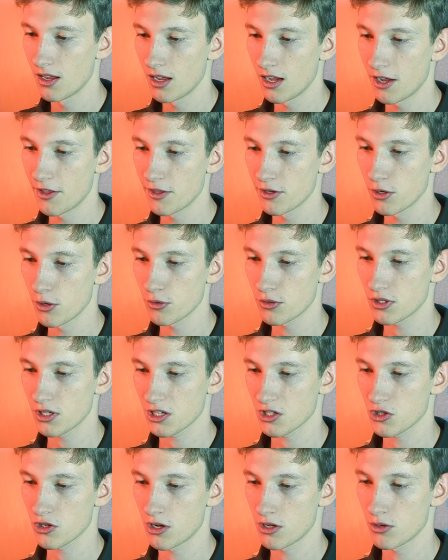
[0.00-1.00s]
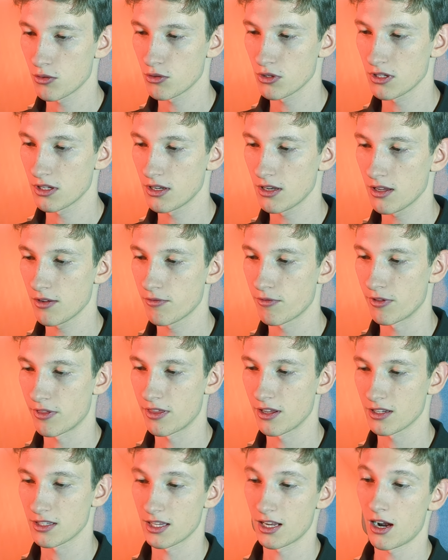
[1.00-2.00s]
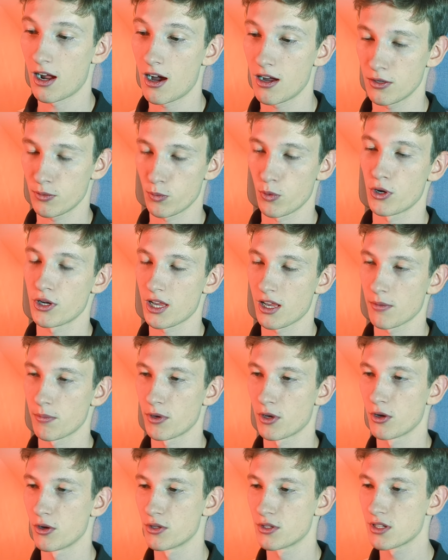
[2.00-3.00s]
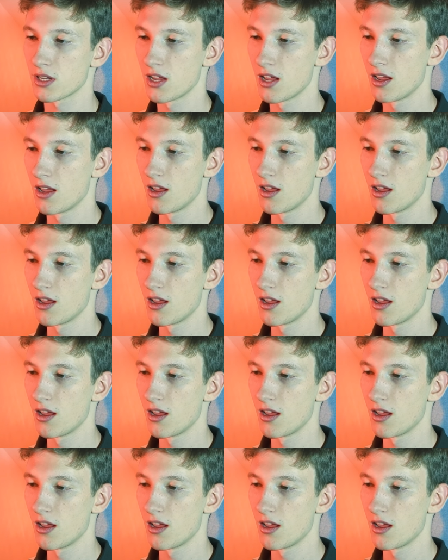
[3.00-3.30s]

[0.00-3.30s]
And the note section I usually leave for things that aren't working, because